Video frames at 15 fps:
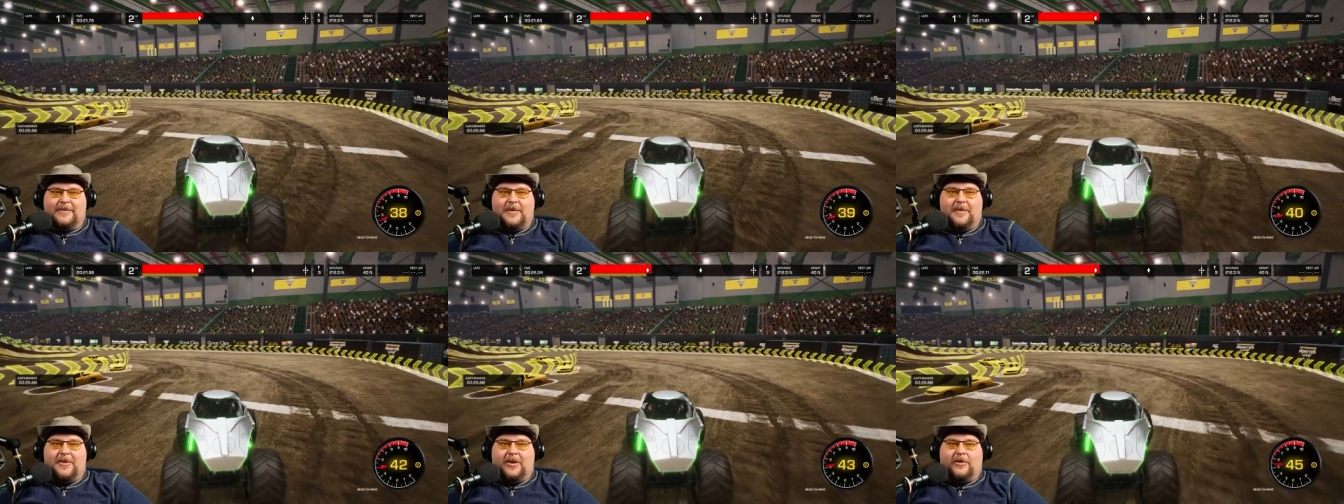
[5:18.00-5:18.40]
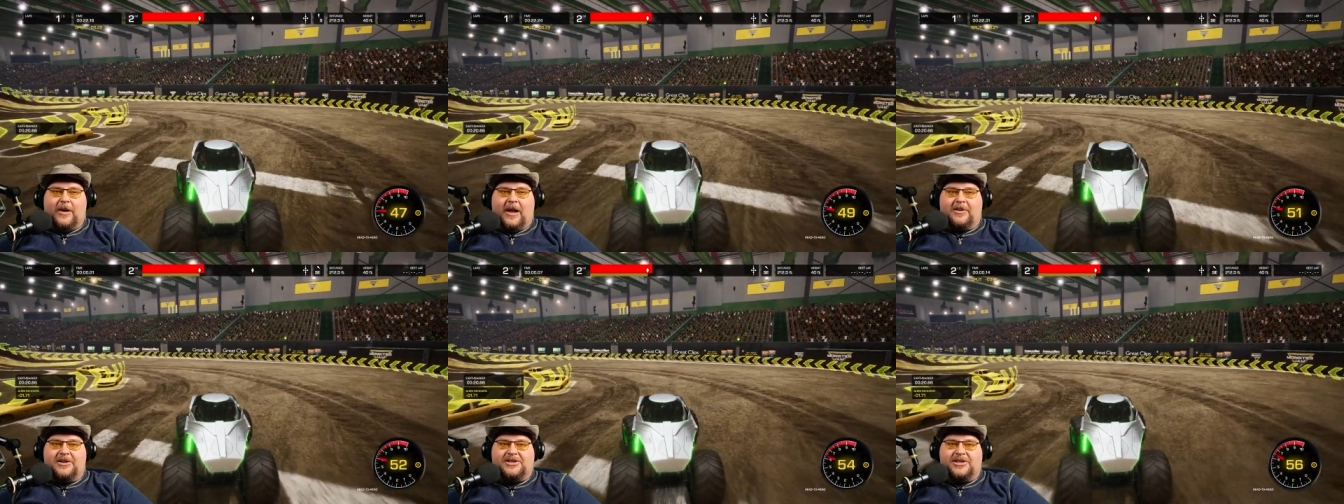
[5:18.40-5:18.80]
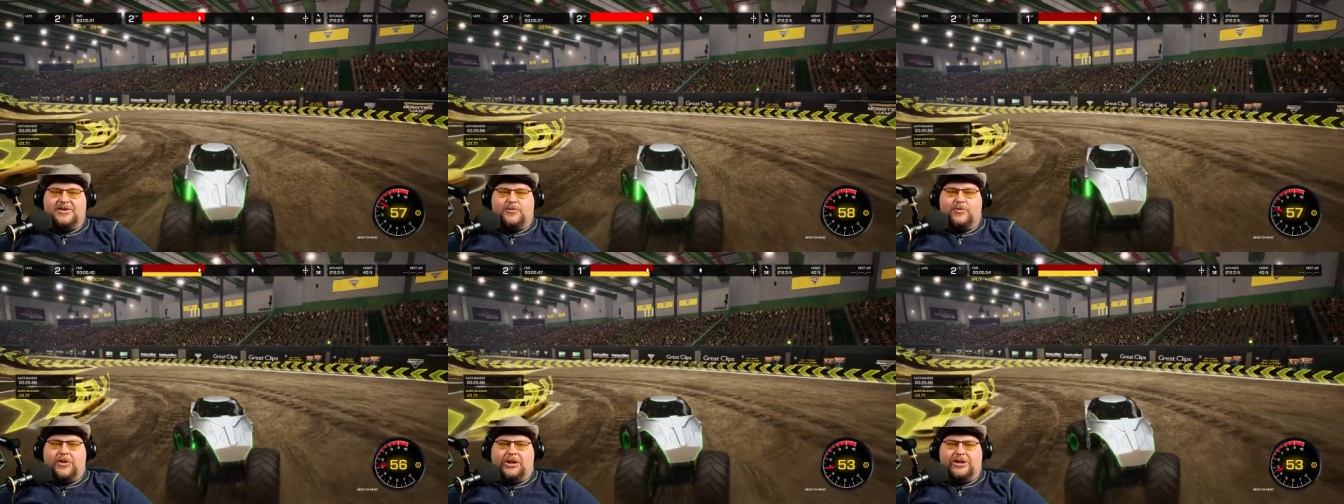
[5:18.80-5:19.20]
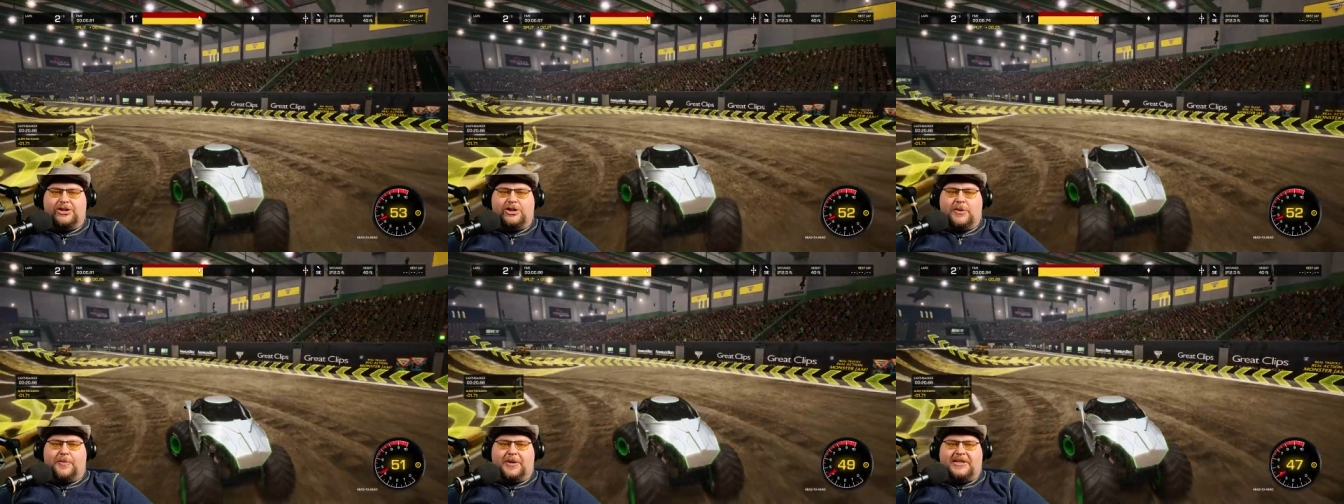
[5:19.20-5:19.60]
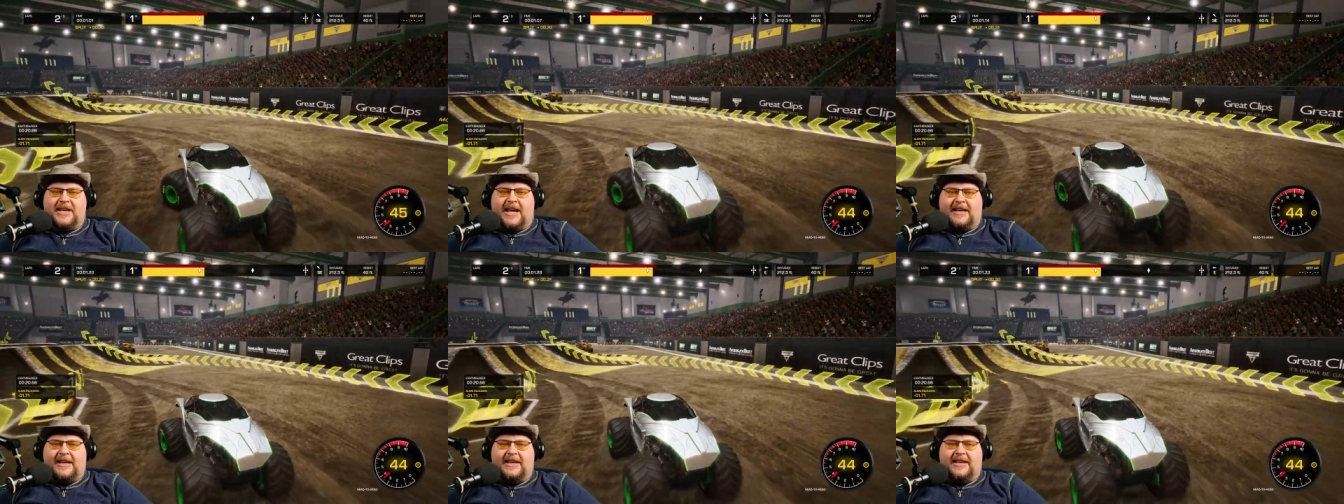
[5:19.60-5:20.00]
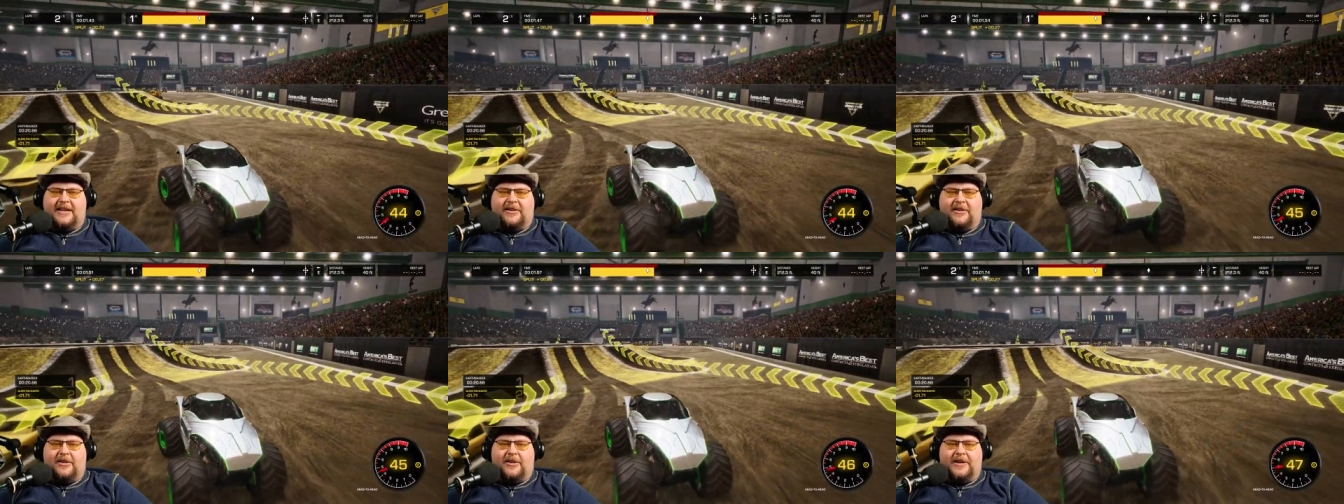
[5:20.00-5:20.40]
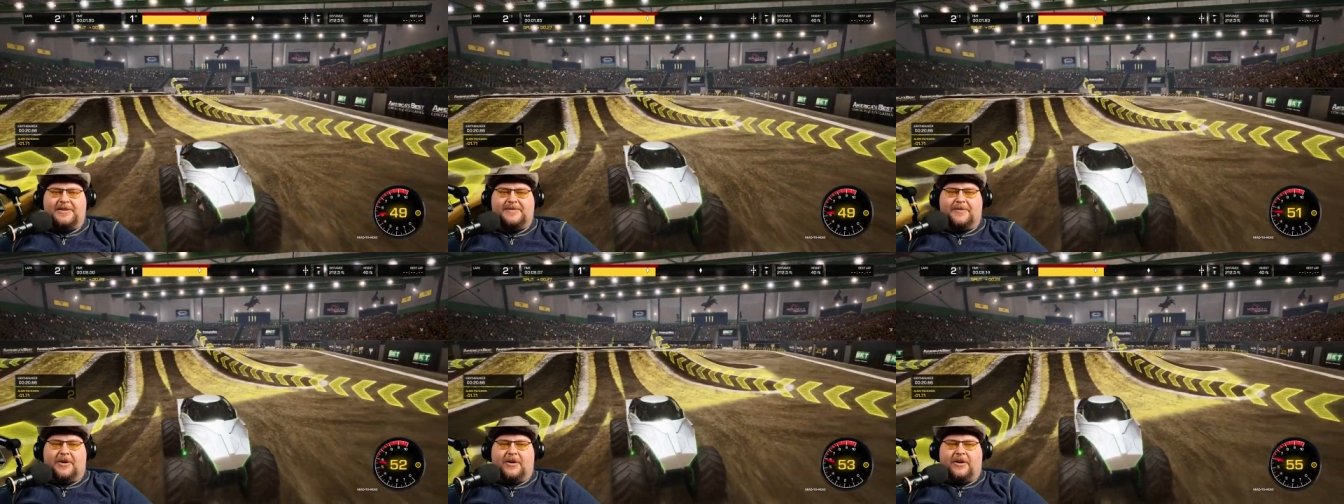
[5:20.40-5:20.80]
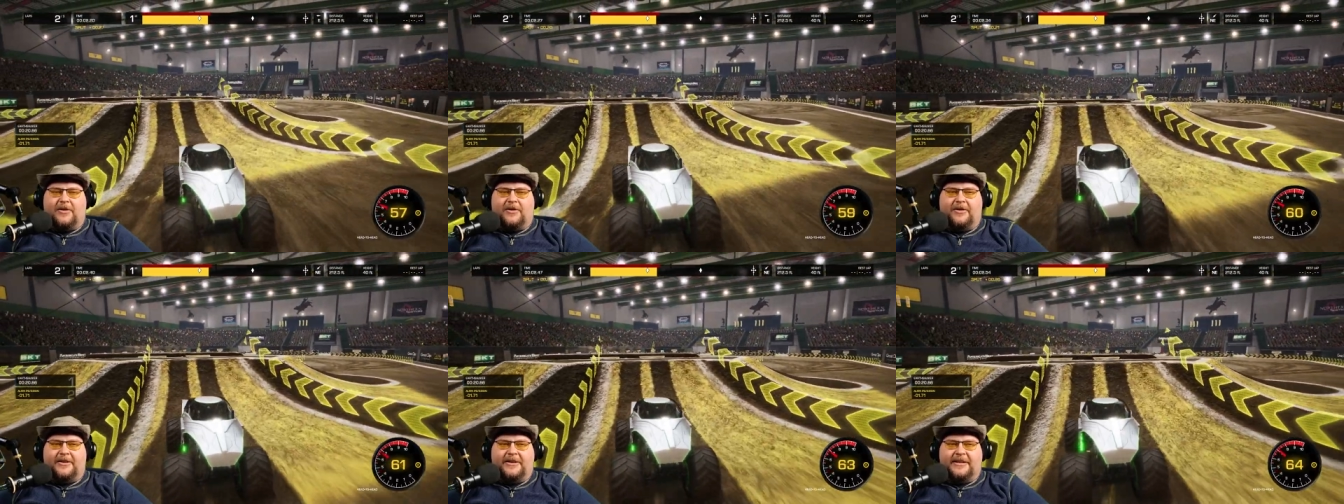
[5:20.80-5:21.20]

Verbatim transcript: Maybe the ground is just really super tacky here in Greensboro.